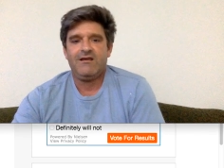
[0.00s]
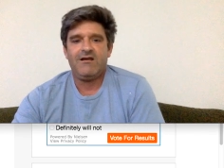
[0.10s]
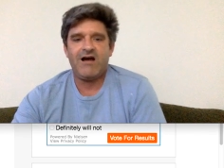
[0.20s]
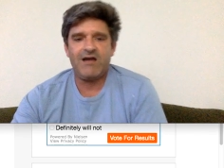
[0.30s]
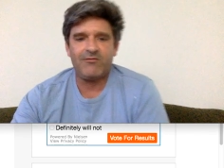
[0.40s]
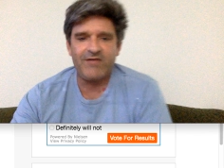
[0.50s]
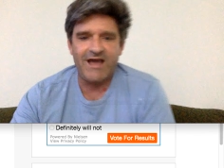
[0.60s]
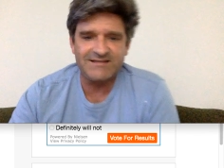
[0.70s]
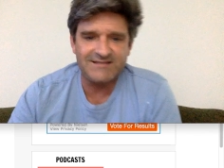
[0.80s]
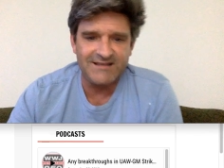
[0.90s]
All right, well
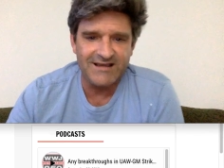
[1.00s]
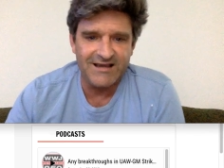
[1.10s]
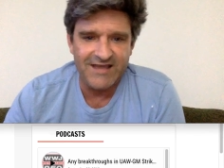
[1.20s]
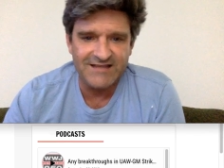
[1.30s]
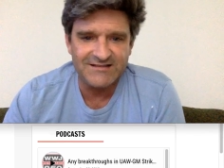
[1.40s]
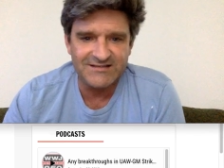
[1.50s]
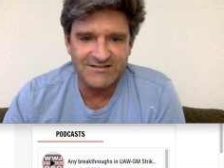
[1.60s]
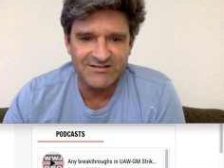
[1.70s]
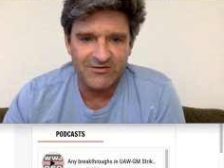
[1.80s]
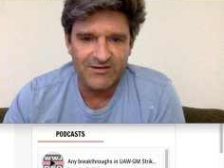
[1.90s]
that's the that's the
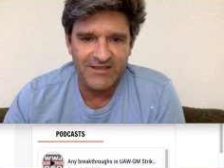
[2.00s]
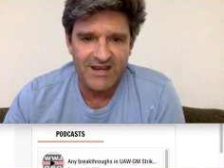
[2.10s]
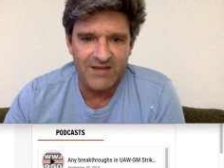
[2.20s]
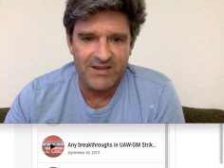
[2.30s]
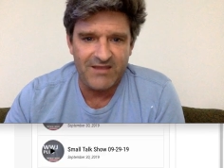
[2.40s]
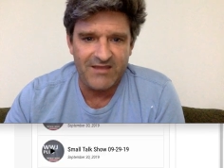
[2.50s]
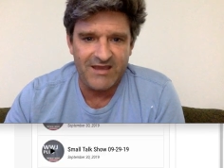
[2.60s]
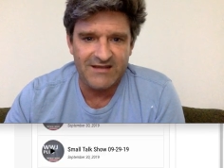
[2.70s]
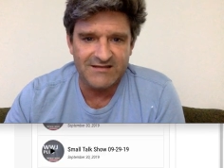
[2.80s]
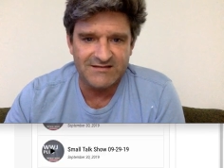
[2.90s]
story there, man. That is the